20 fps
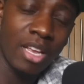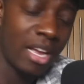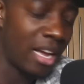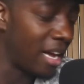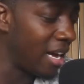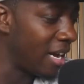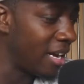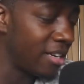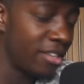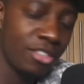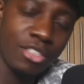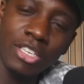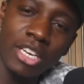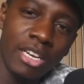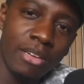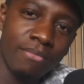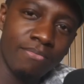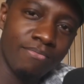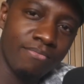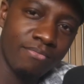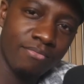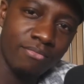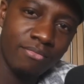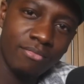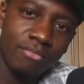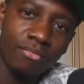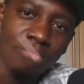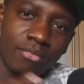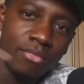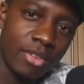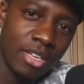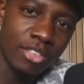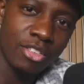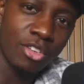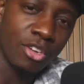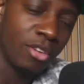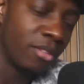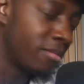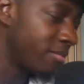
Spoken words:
And yeah, let's go.